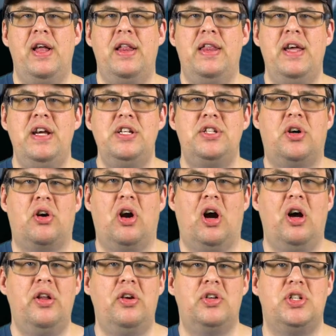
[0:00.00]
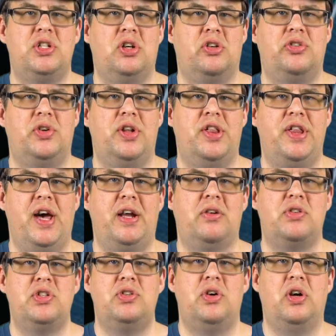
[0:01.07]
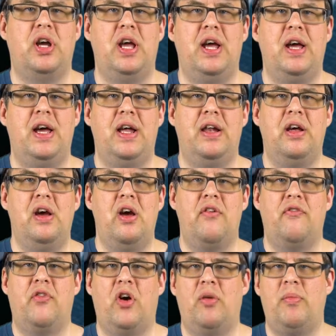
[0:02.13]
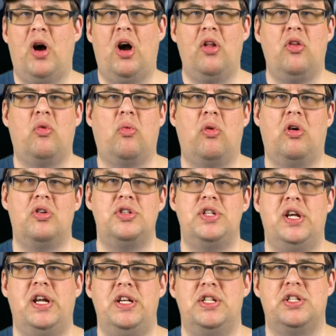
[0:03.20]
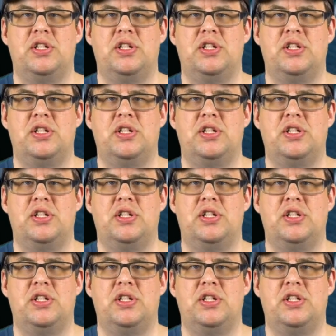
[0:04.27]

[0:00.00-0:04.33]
these are other children Thanos took in from other worlds that he